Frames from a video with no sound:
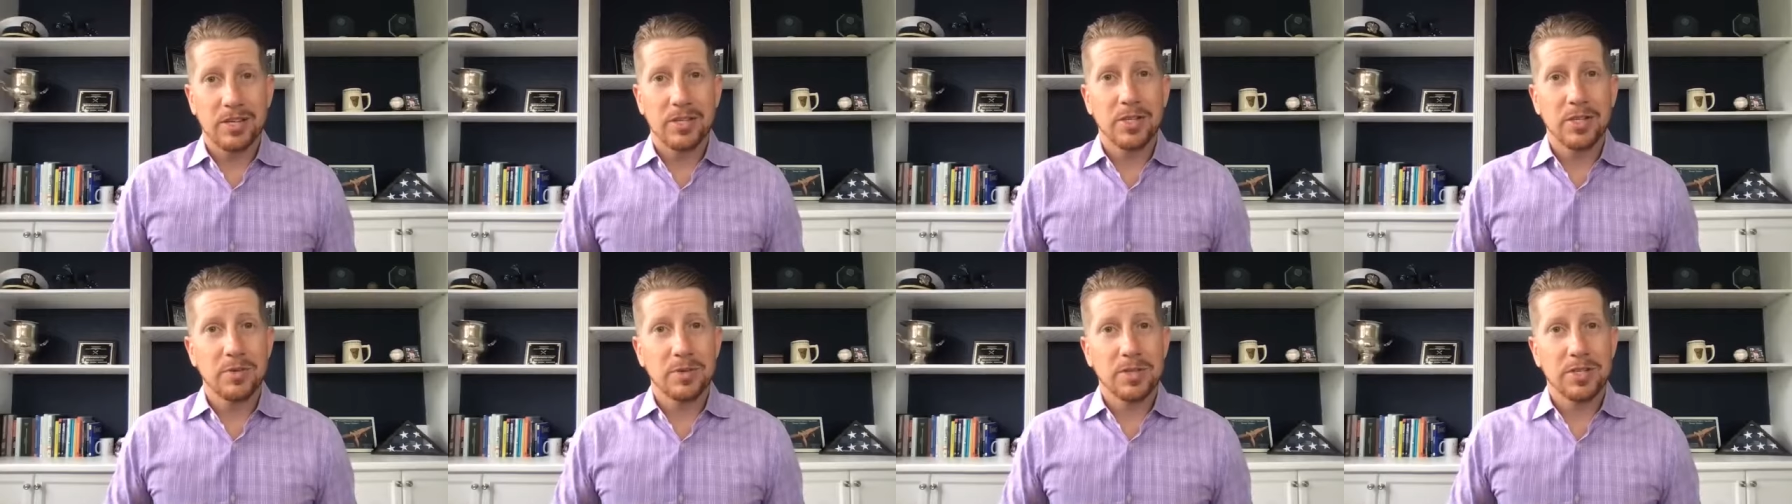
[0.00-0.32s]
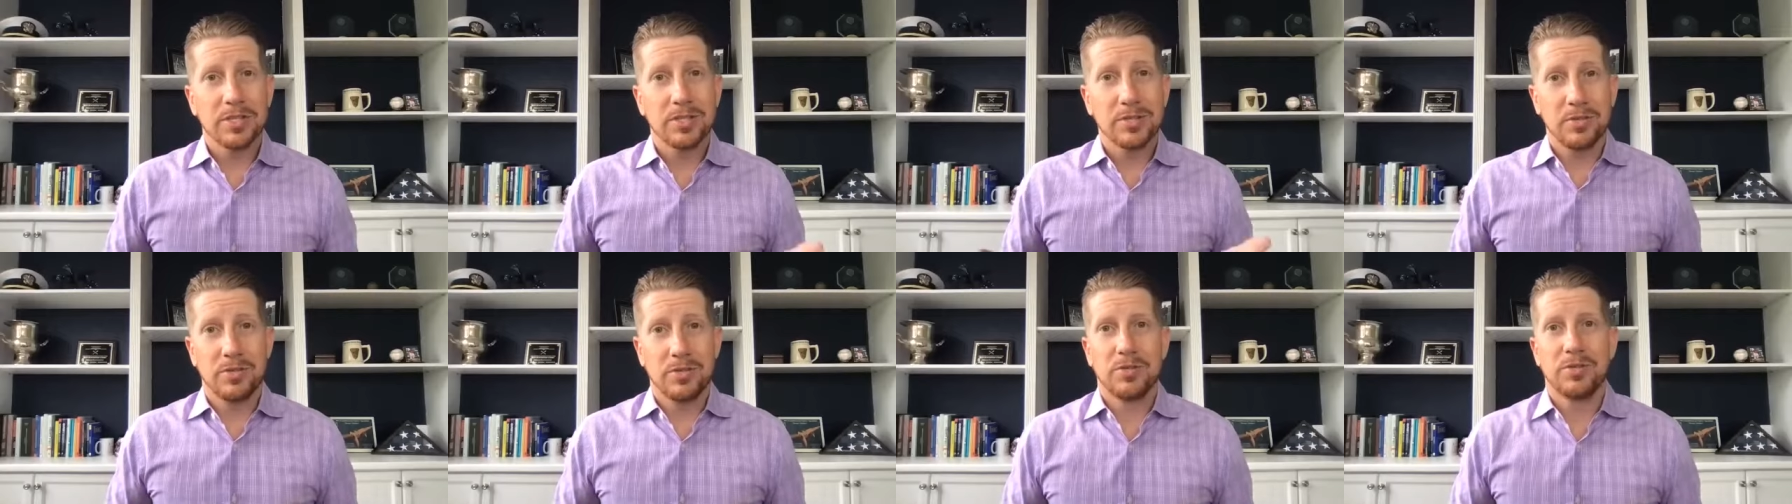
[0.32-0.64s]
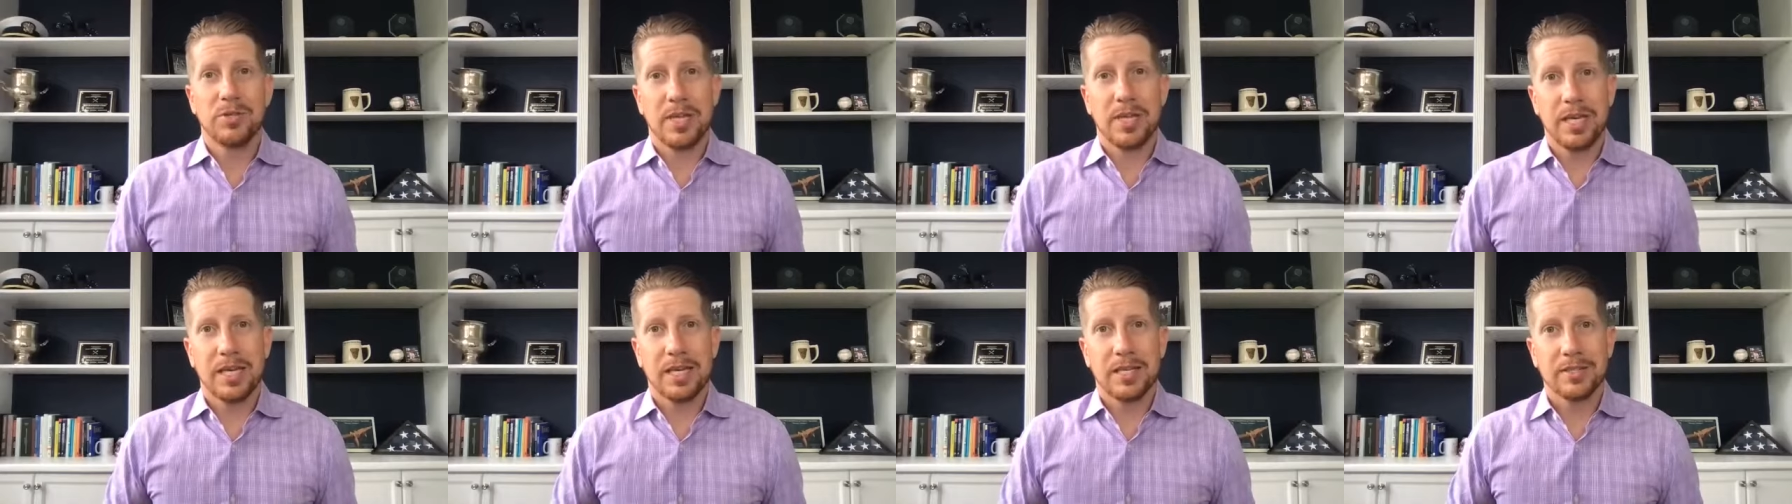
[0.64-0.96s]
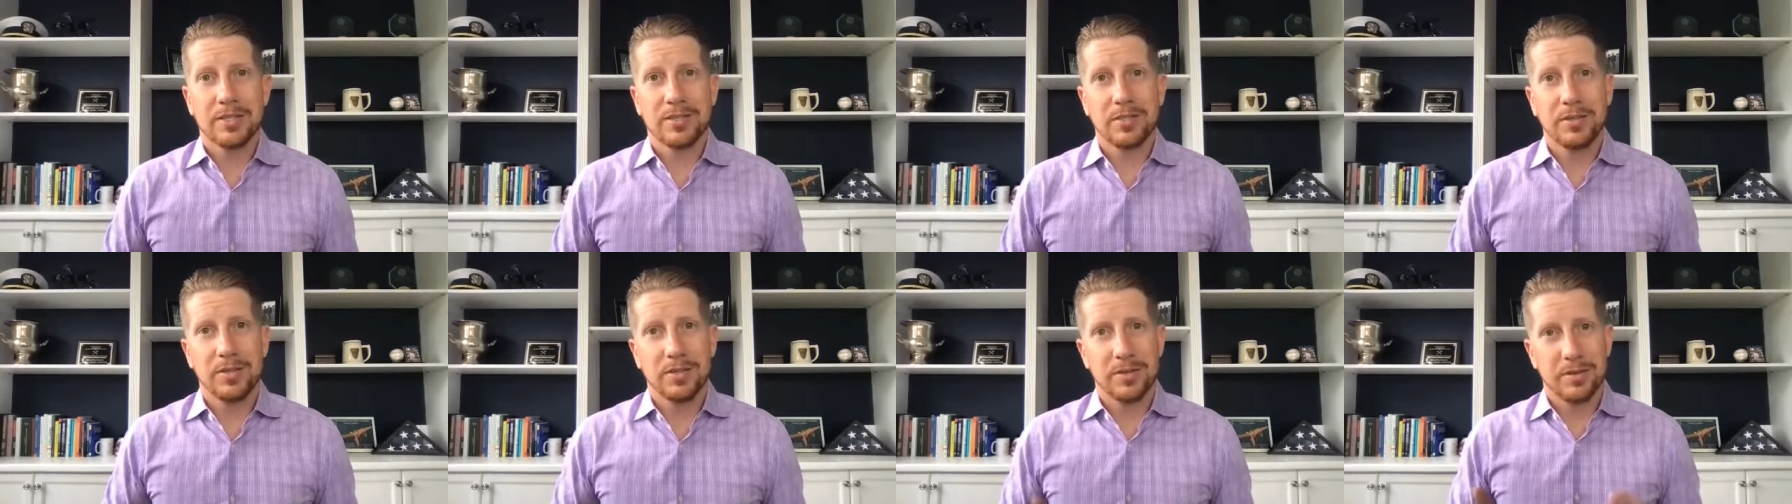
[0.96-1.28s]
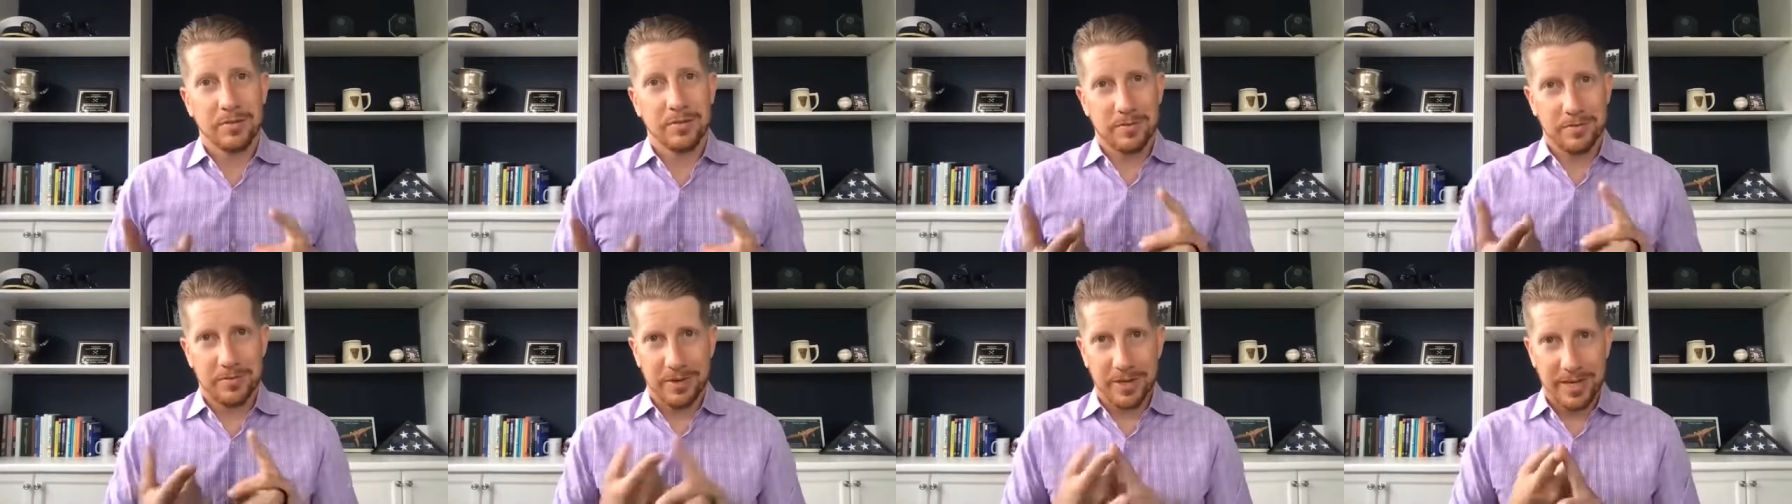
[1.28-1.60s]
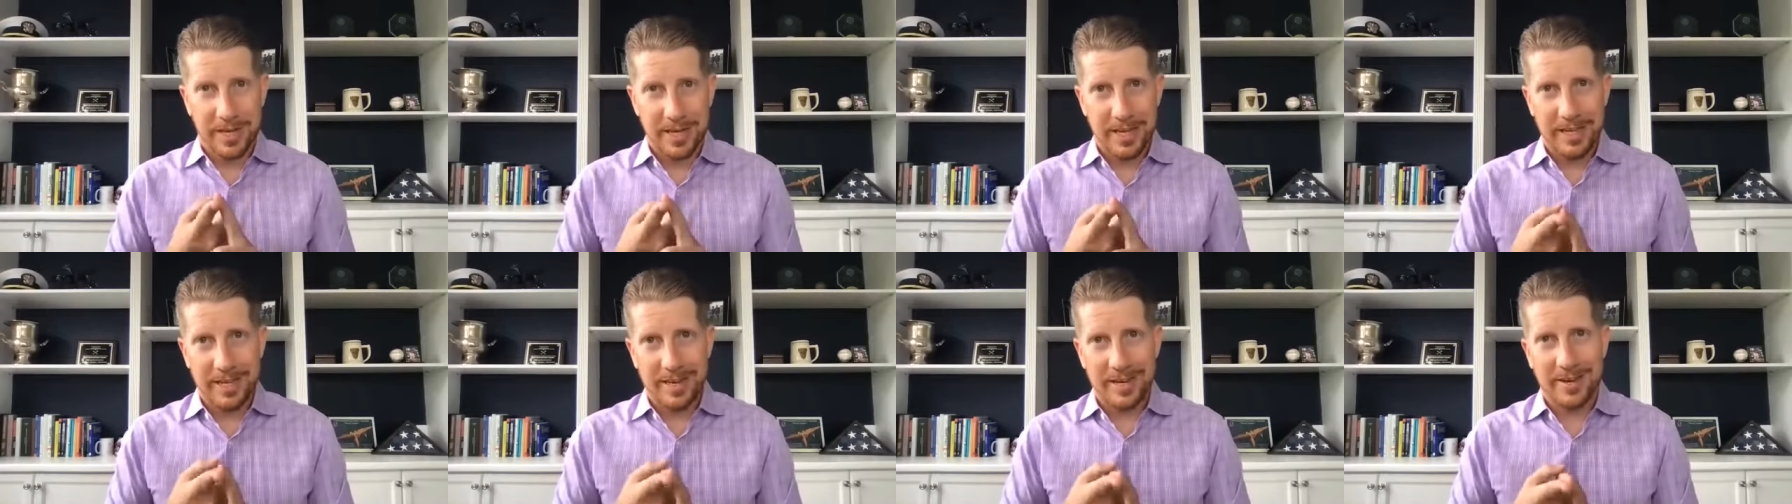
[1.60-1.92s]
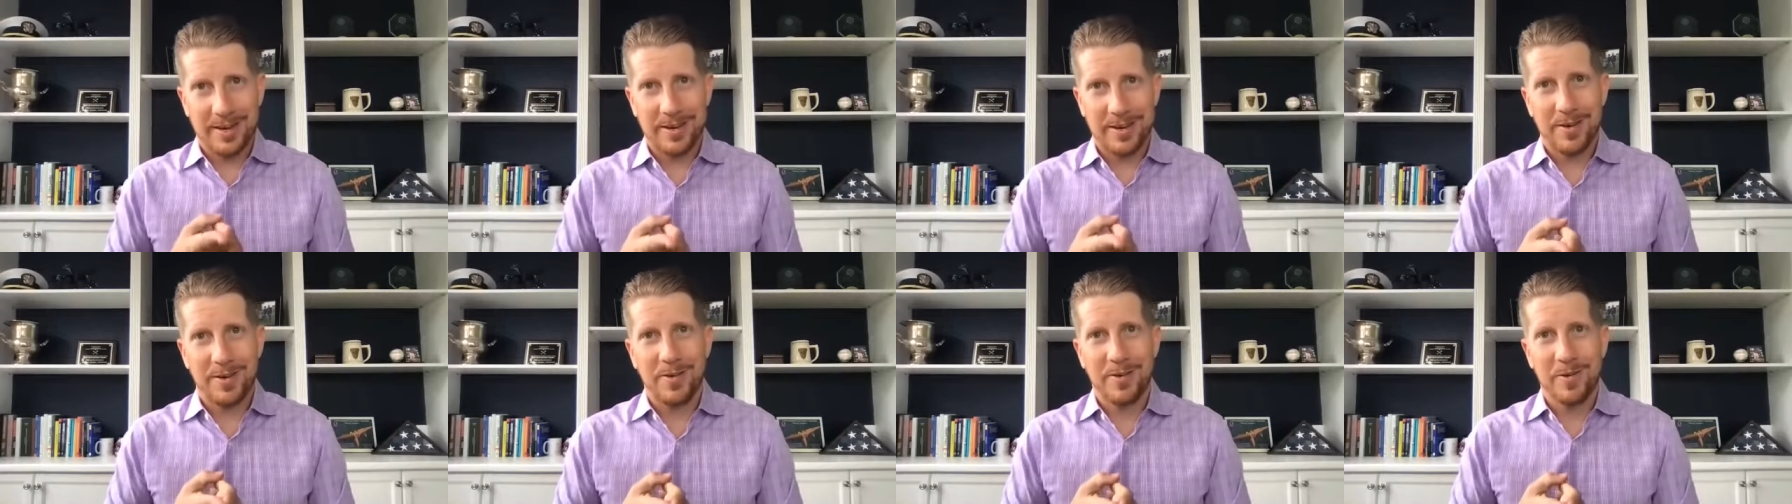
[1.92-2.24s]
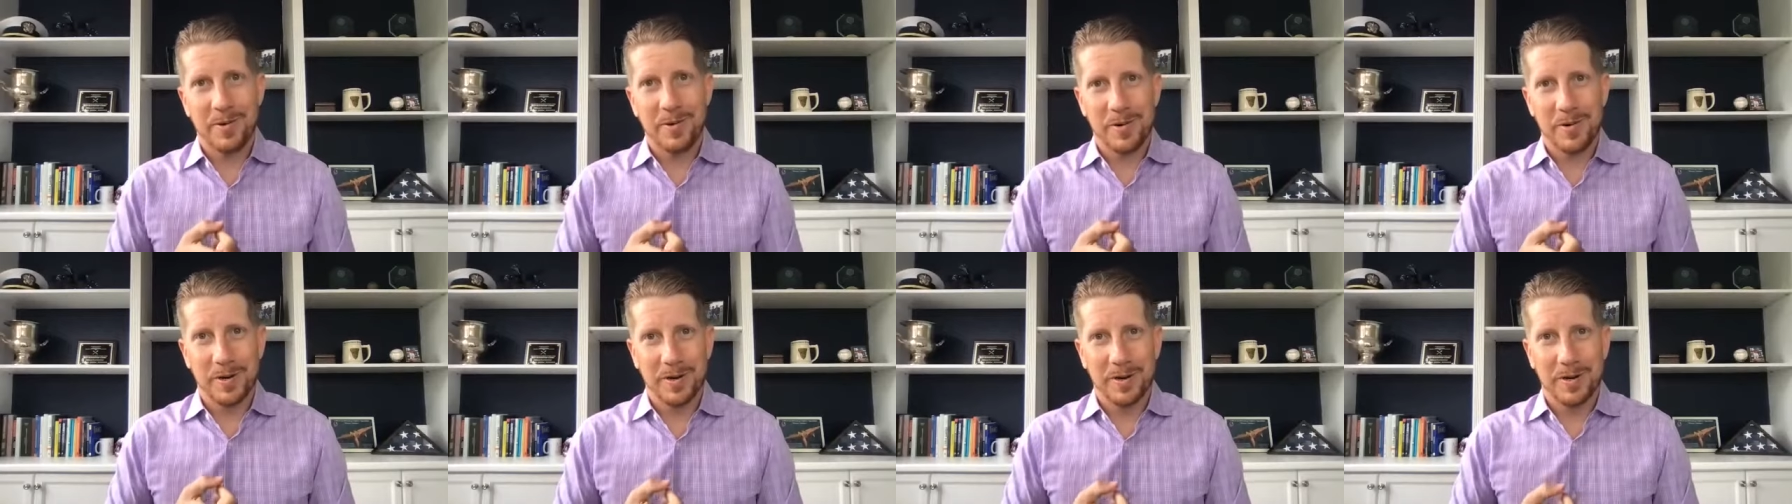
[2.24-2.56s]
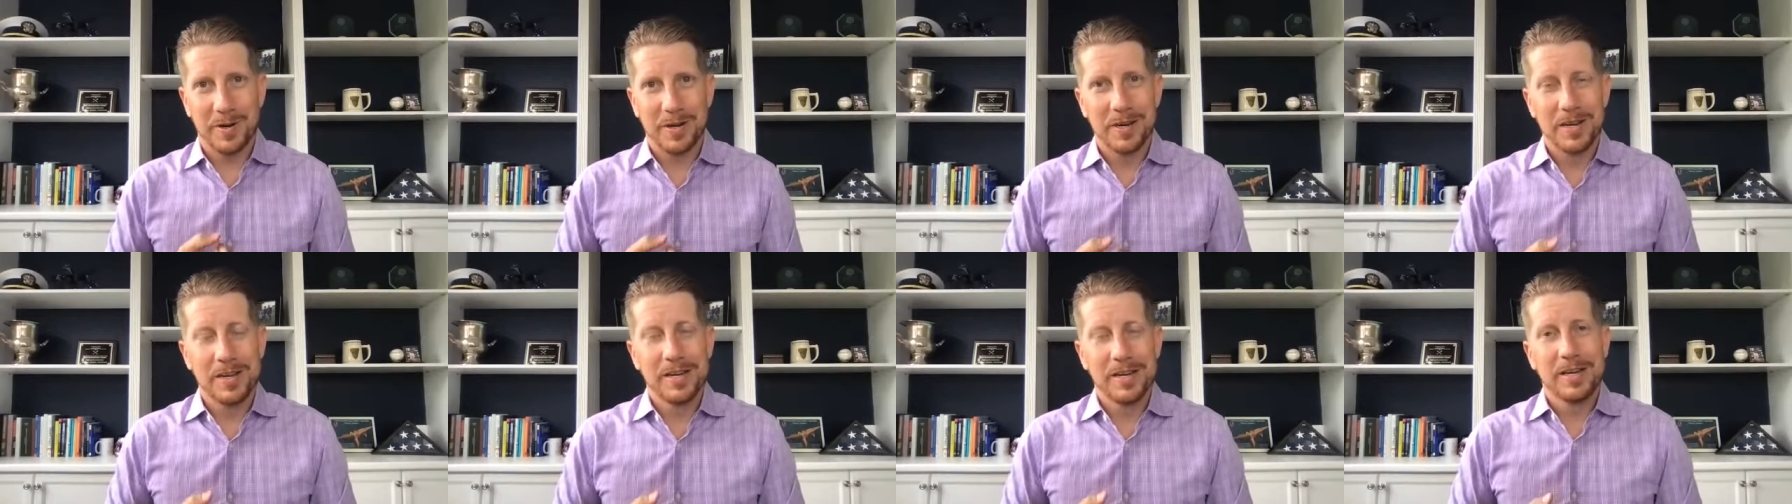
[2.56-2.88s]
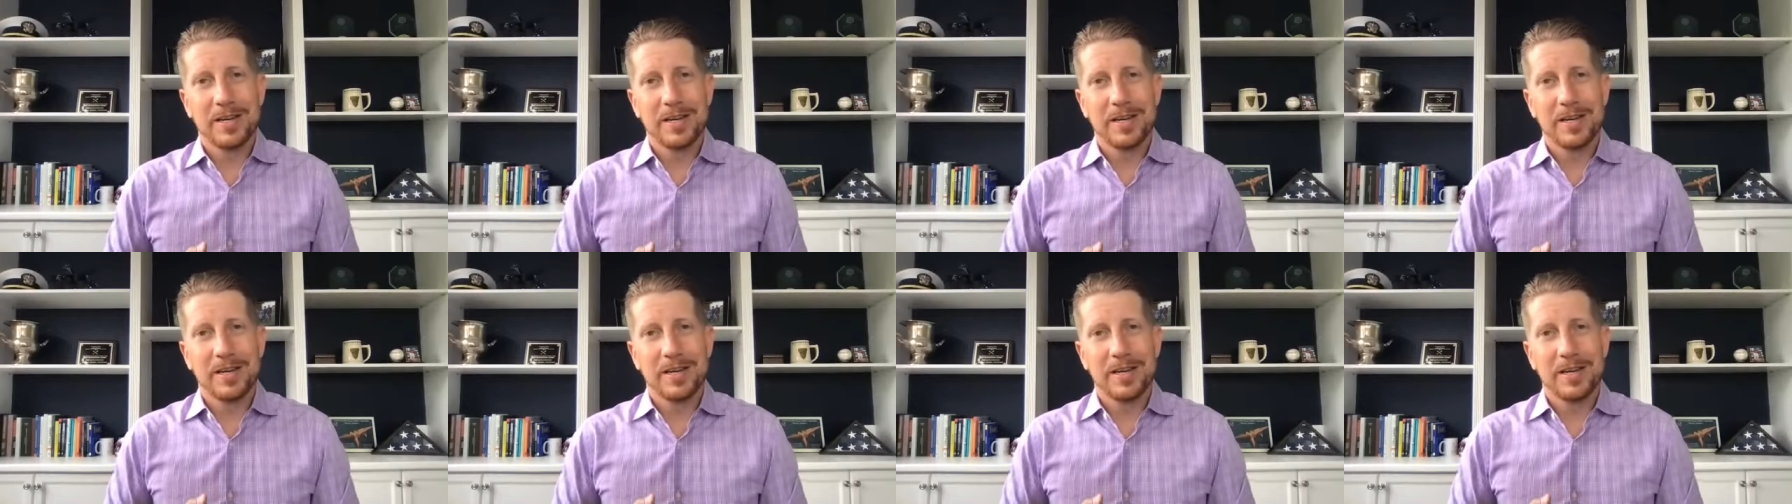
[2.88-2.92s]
do it as soon as you can so you don't forget or